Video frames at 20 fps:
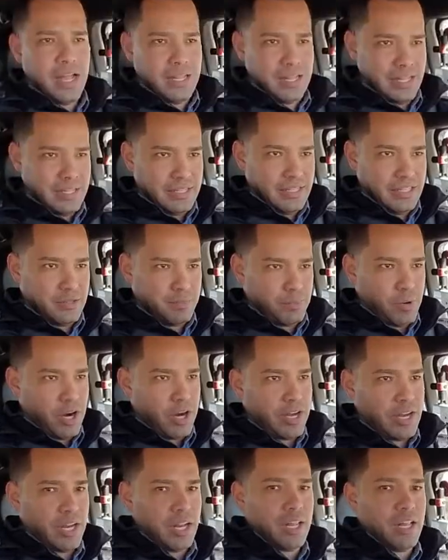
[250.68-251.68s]
I like this
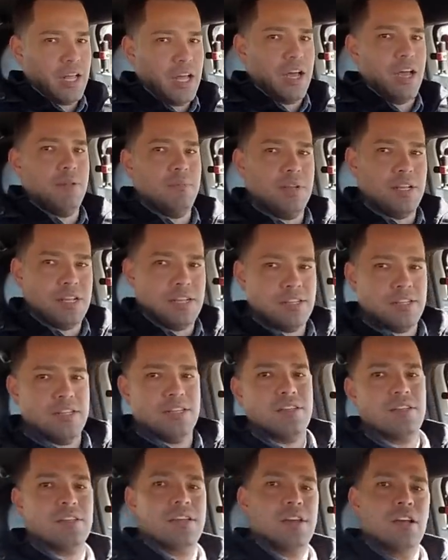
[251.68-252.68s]
parking lot because
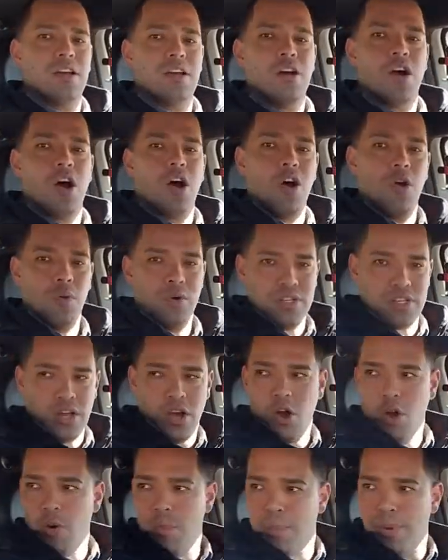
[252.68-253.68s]
it's always
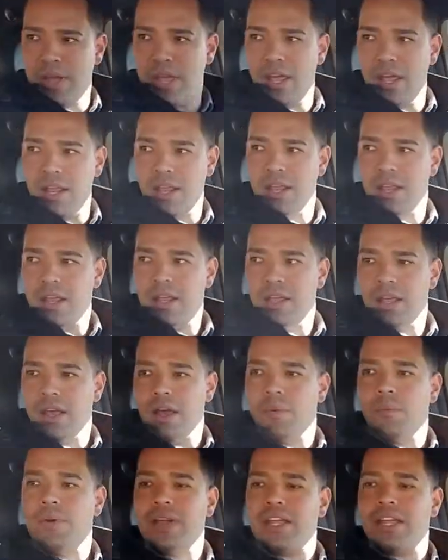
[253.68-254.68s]
open,
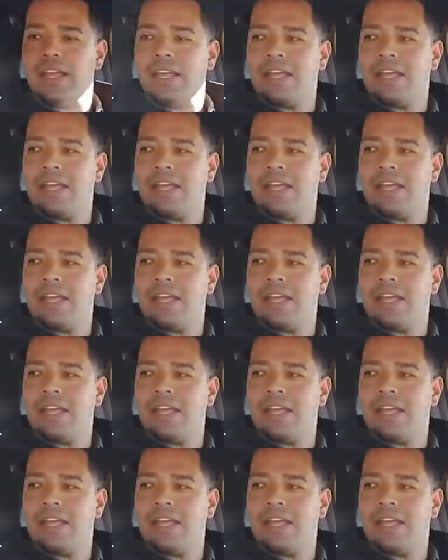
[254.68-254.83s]
and we